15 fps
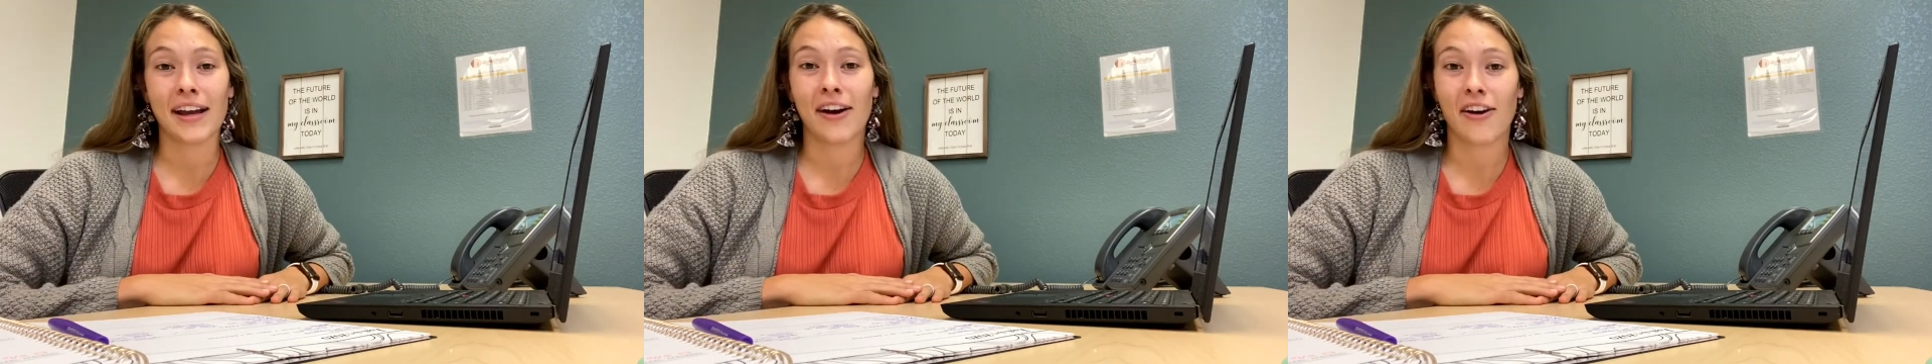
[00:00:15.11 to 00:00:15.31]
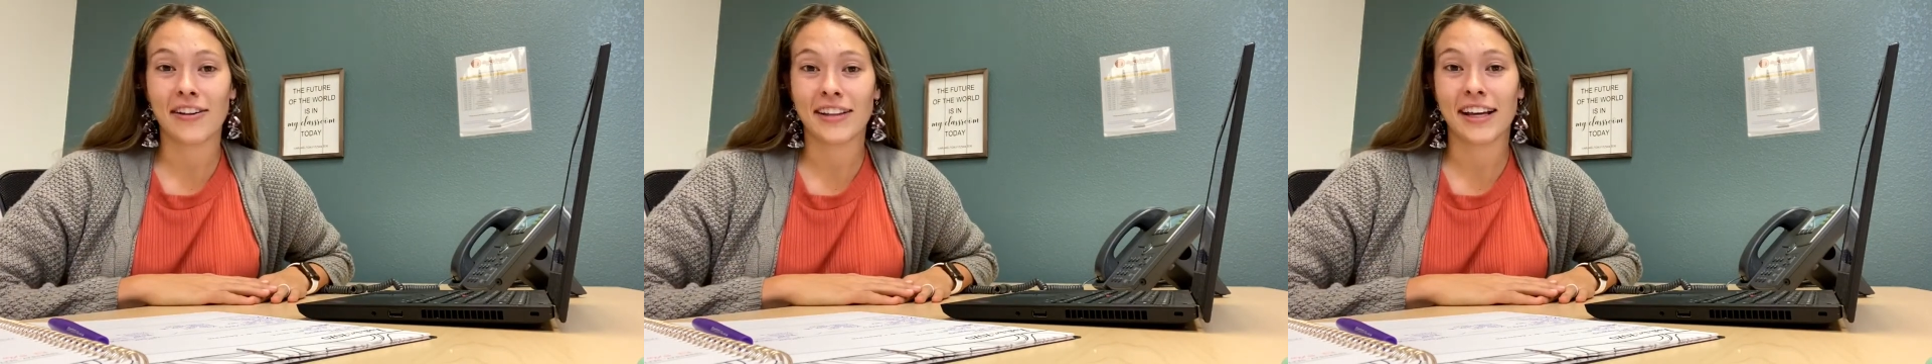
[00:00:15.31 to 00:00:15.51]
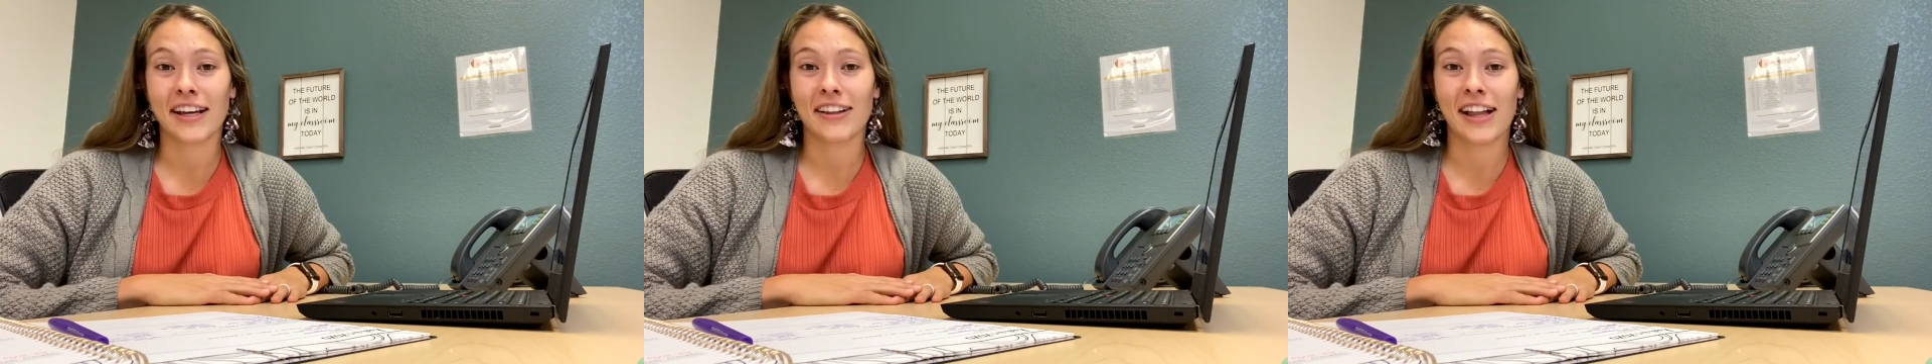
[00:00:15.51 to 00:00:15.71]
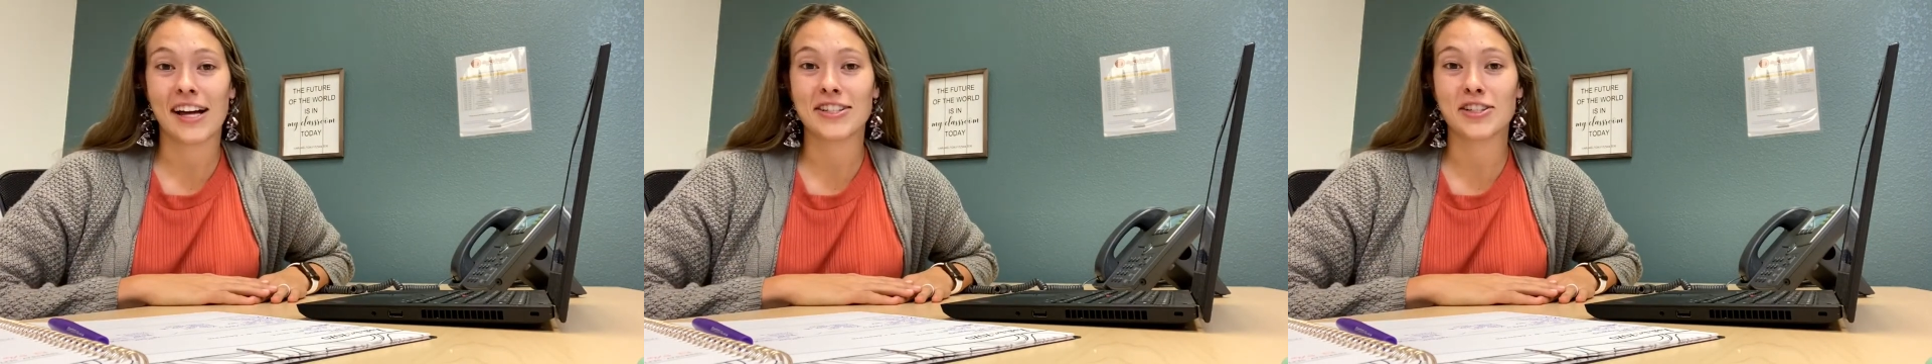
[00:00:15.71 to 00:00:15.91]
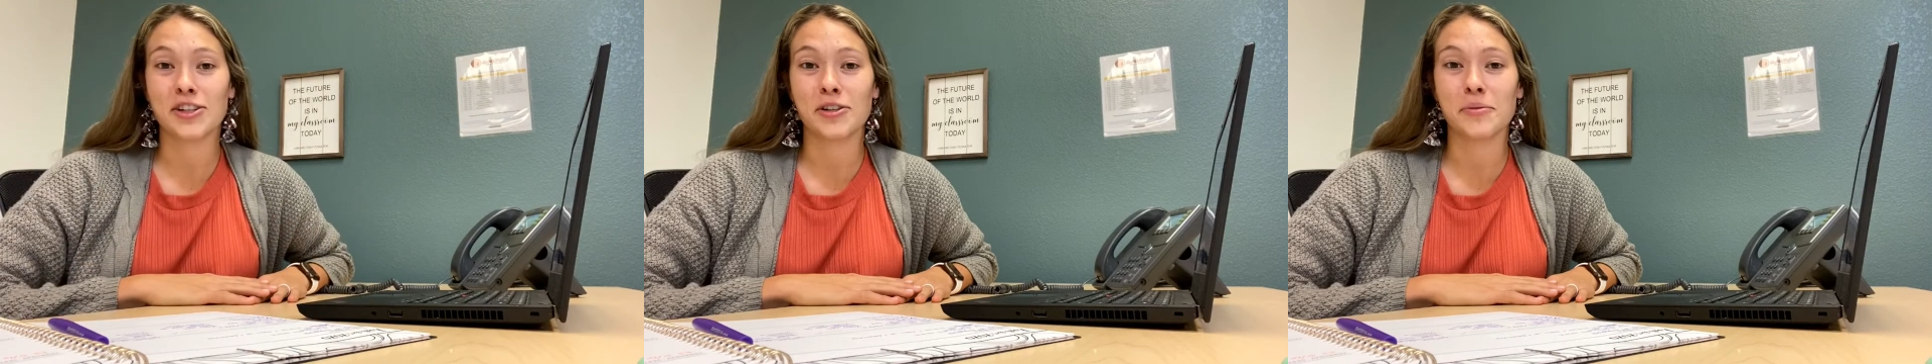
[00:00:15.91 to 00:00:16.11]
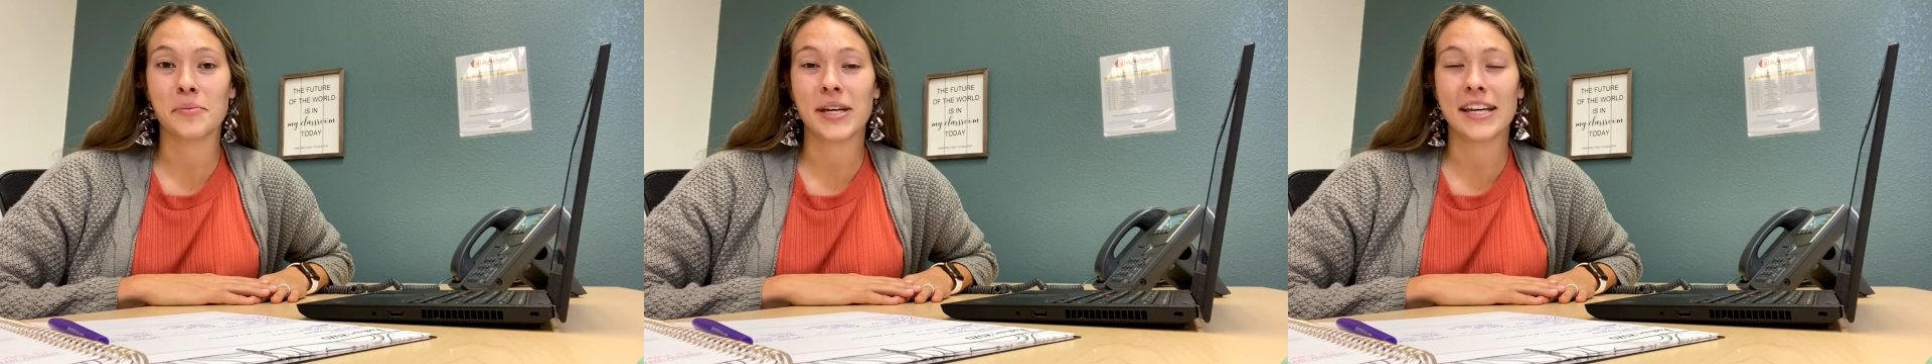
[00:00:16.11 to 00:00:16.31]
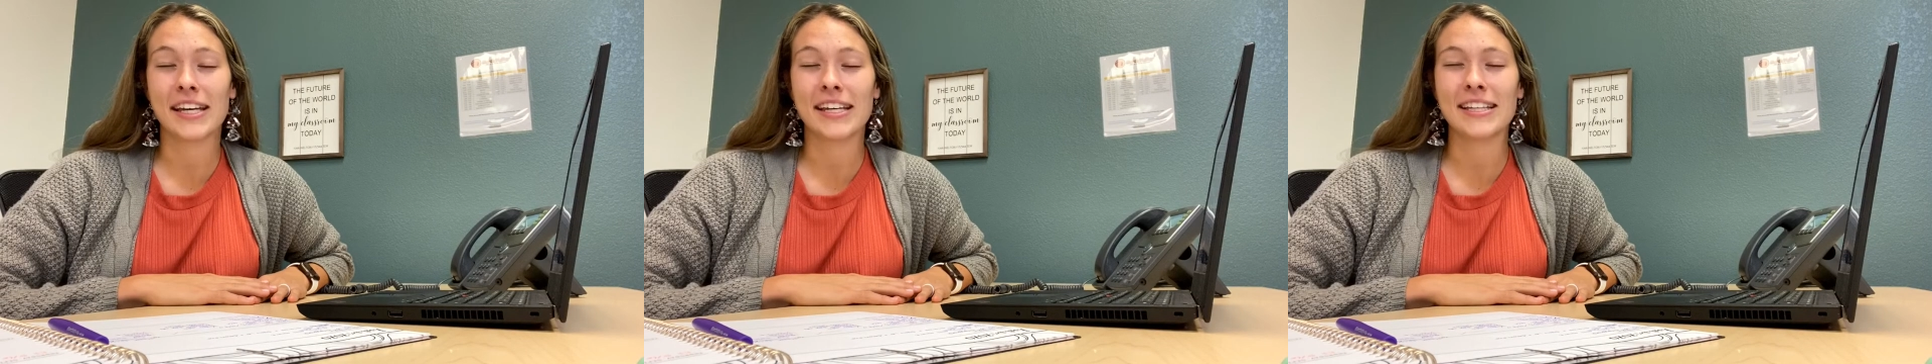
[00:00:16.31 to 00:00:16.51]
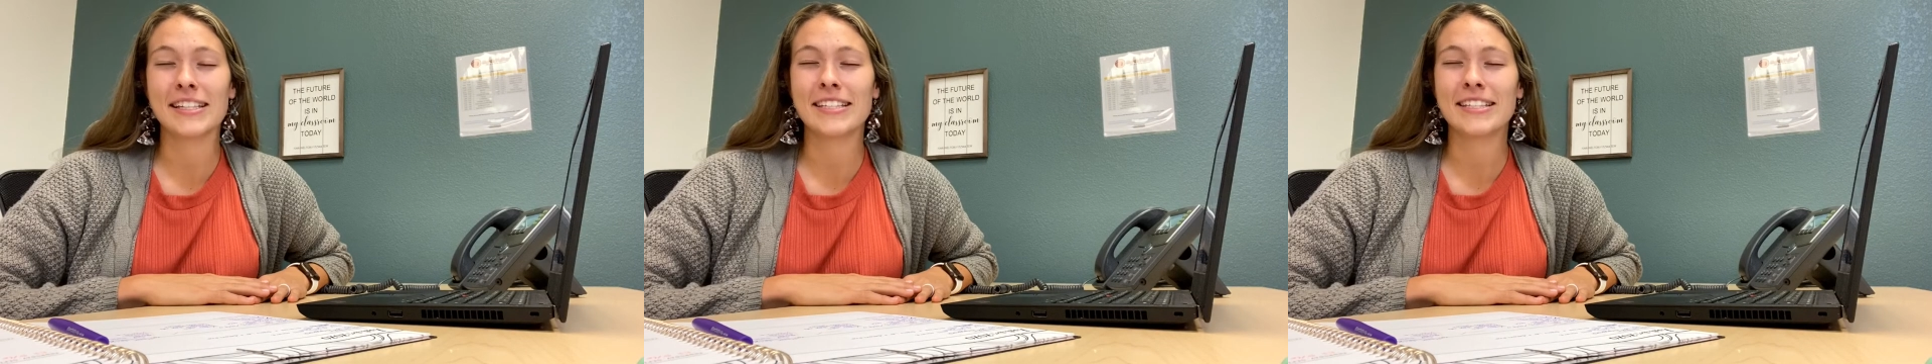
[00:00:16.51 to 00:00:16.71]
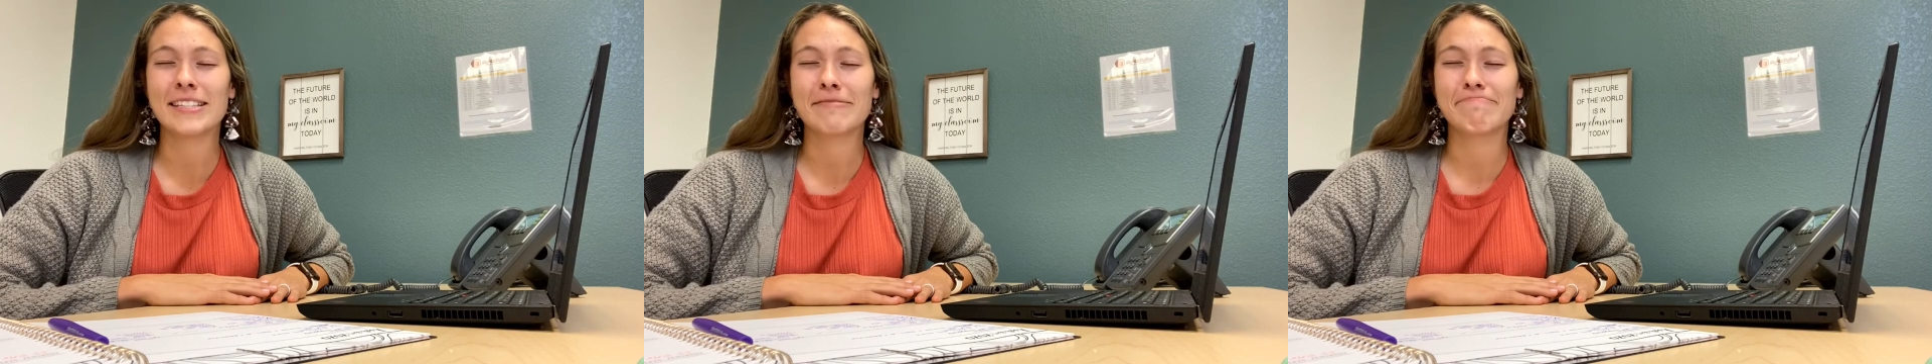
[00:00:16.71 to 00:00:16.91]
online classroom is